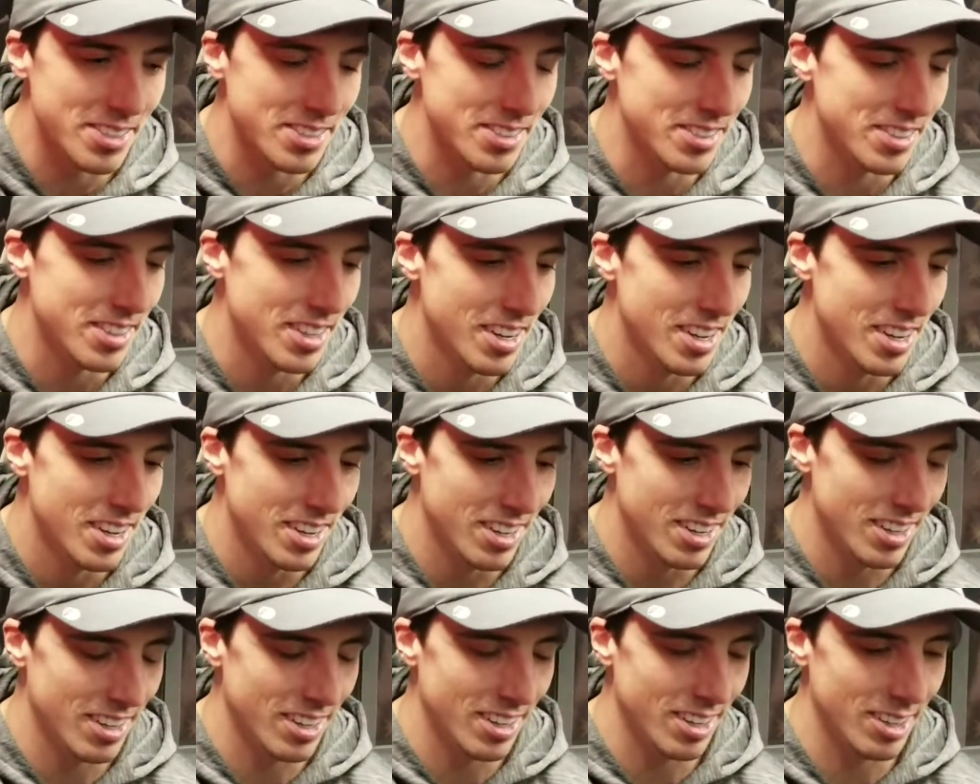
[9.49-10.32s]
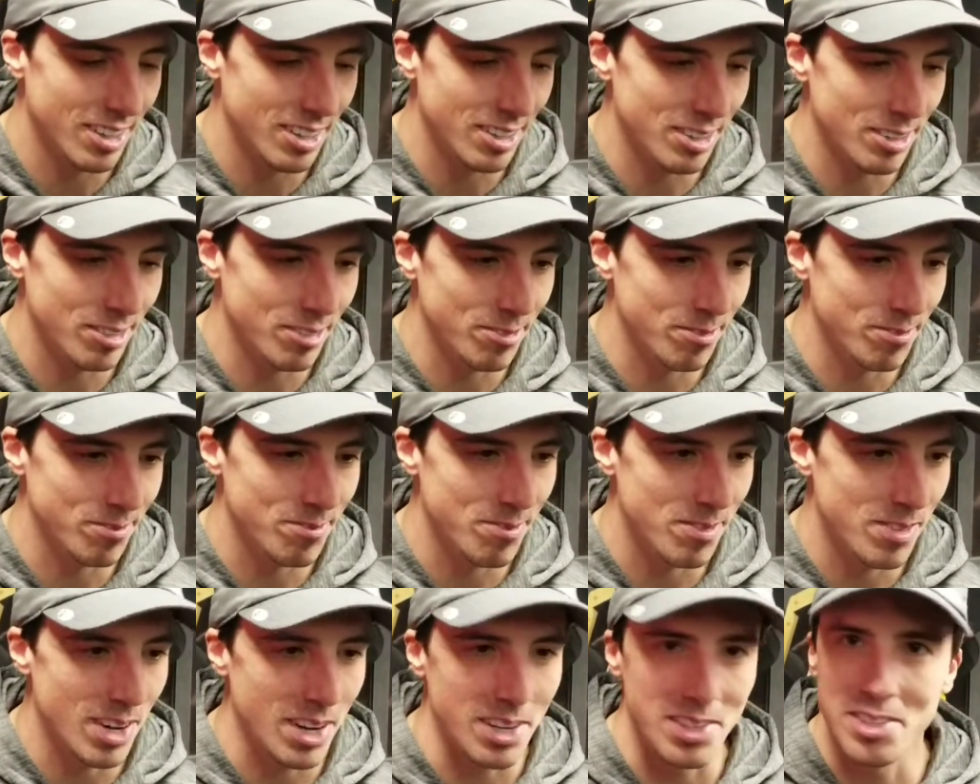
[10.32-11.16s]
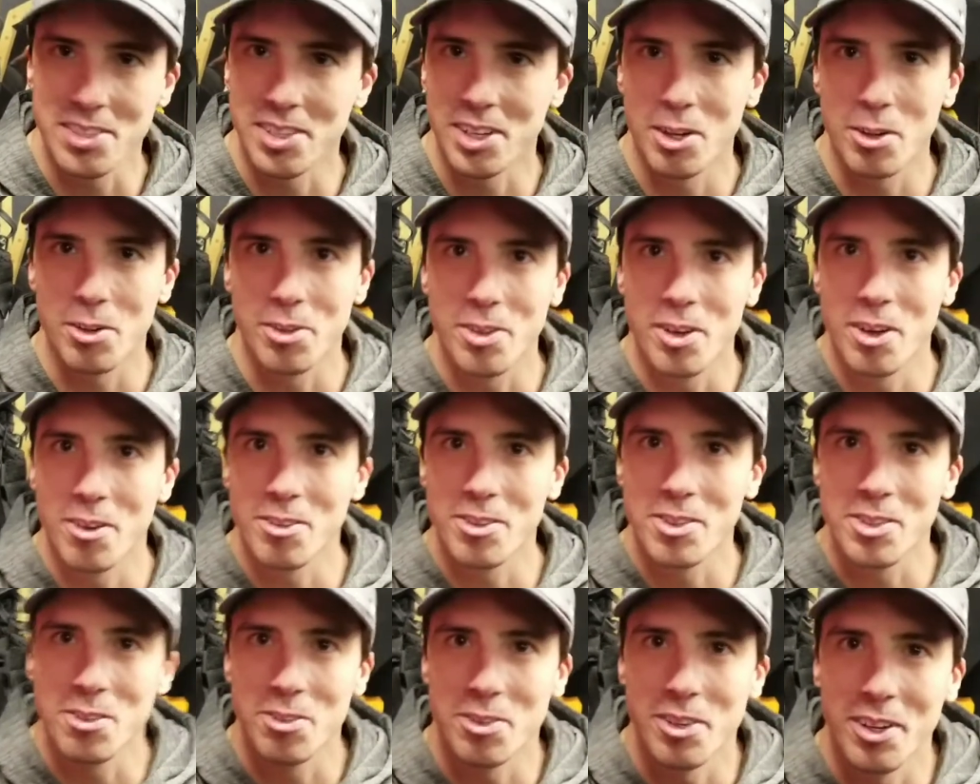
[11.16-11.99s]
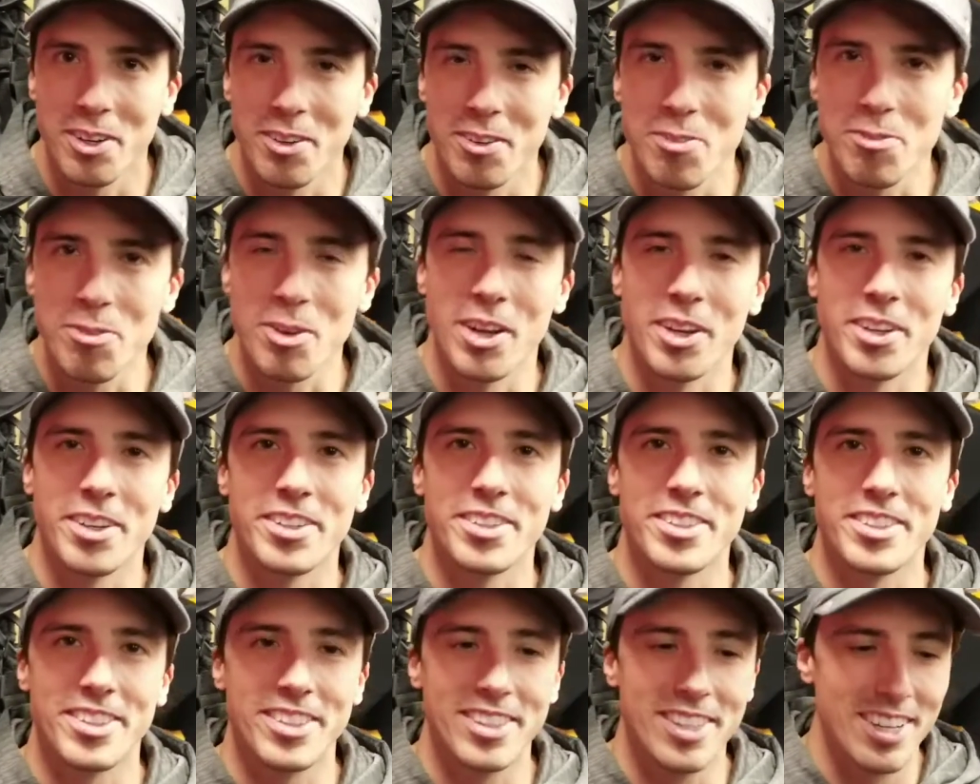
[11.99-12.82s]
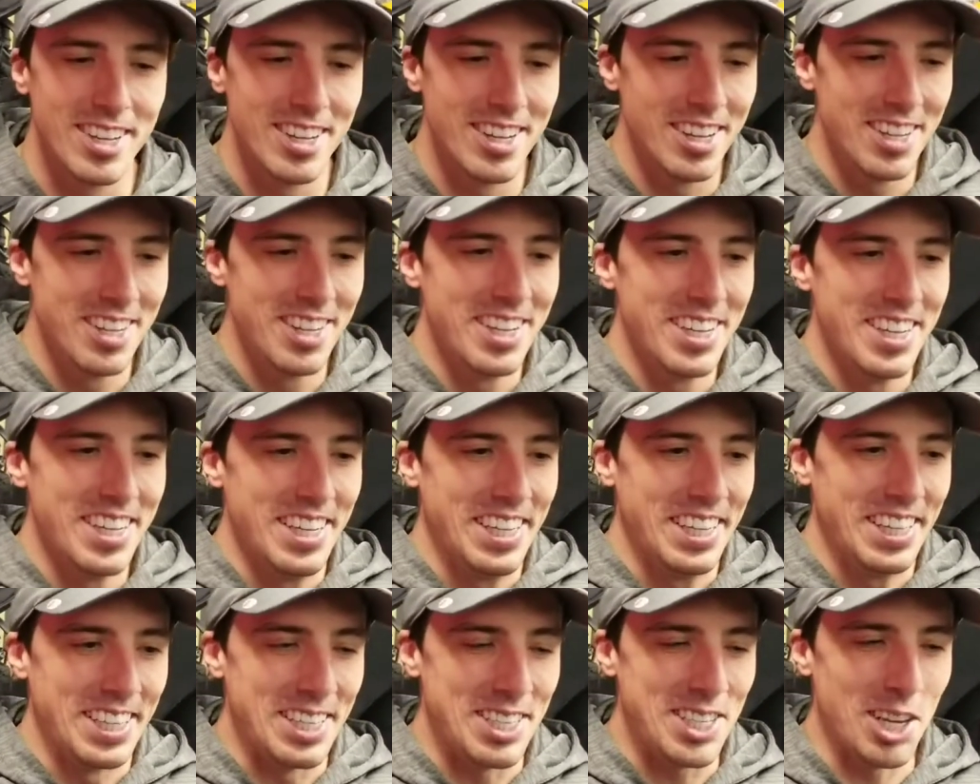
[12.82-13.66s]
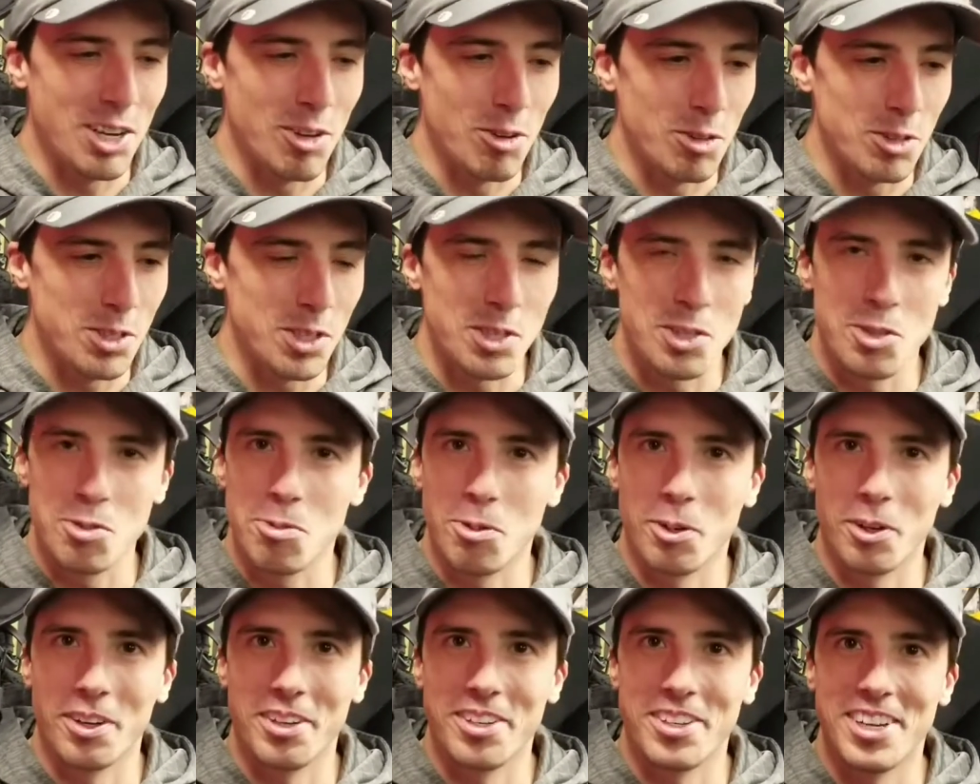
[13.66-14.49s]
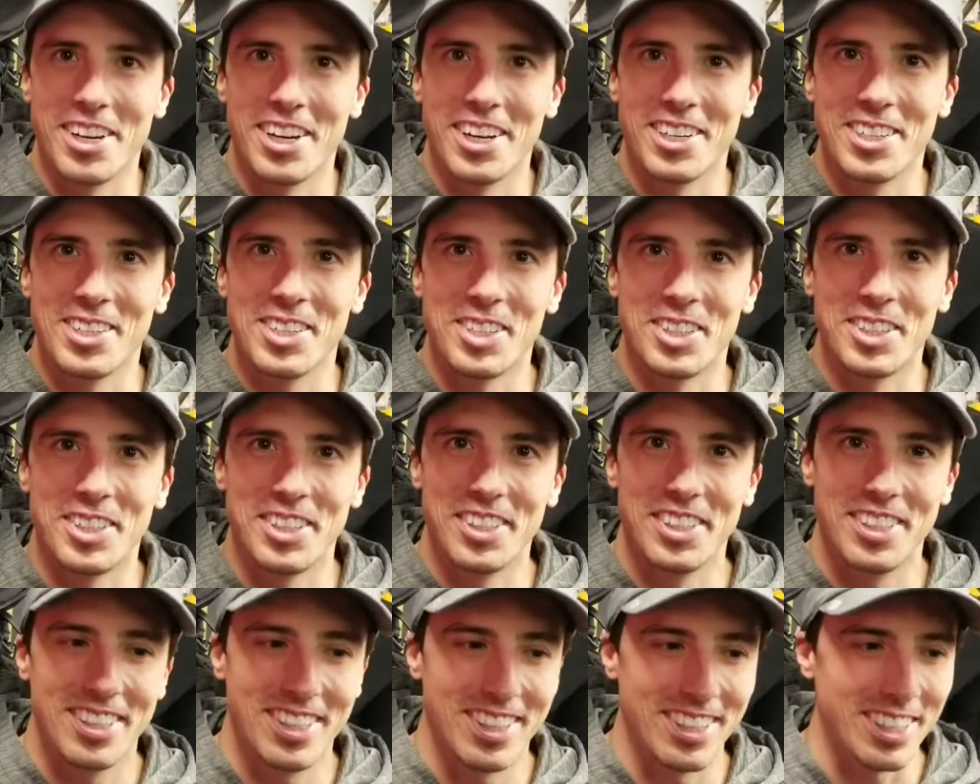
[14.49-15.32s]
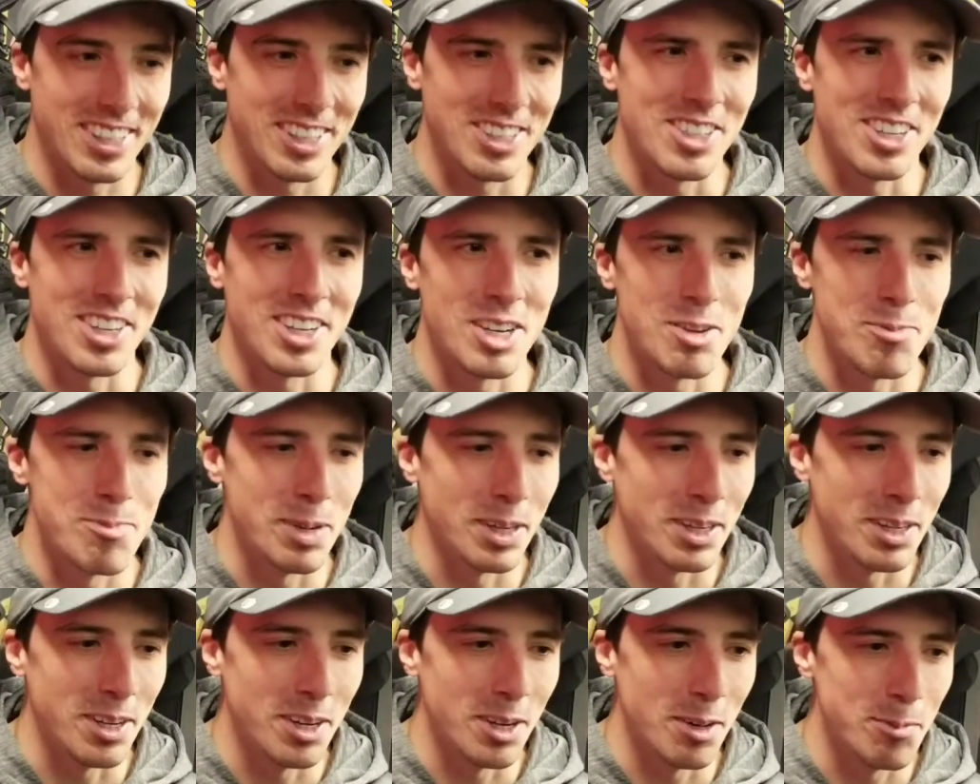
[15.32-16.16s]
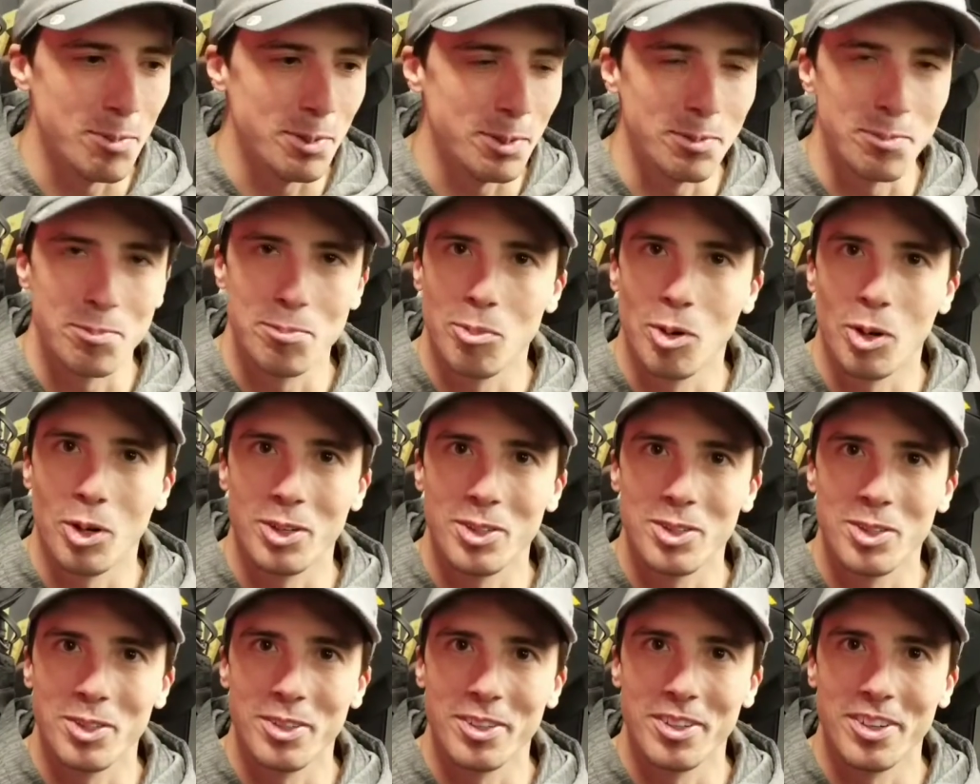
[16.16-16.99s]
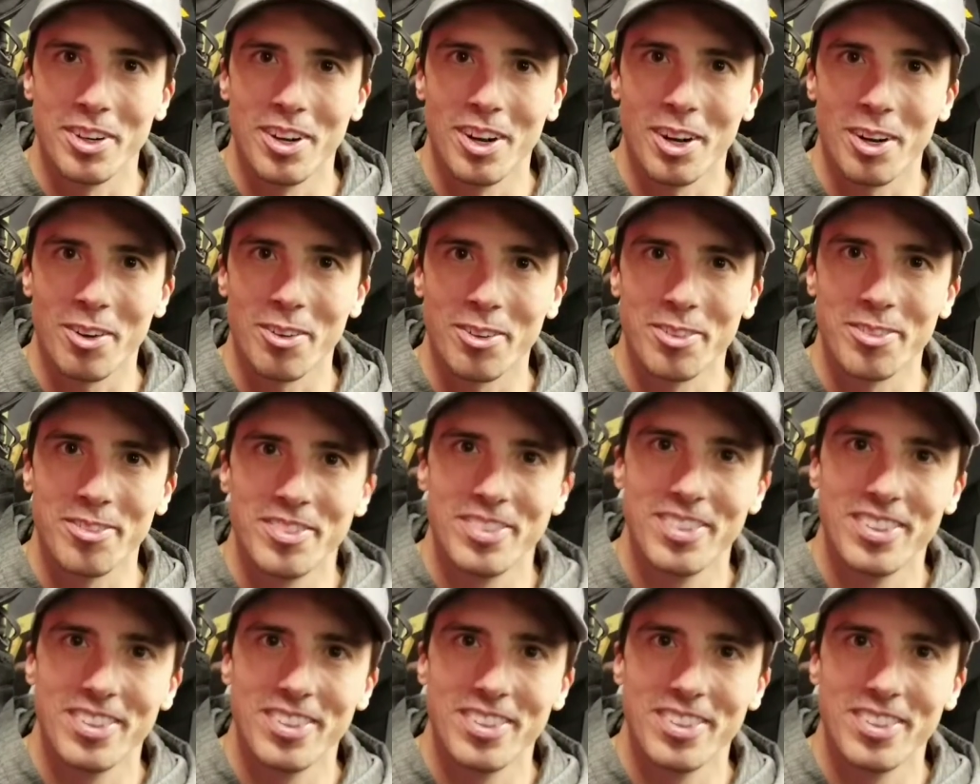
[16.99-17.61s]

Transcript: And um, last night, obviously, we had a fan and in San Jose and threw on the ice, so I think Ducky picked it up and brought it to the locker.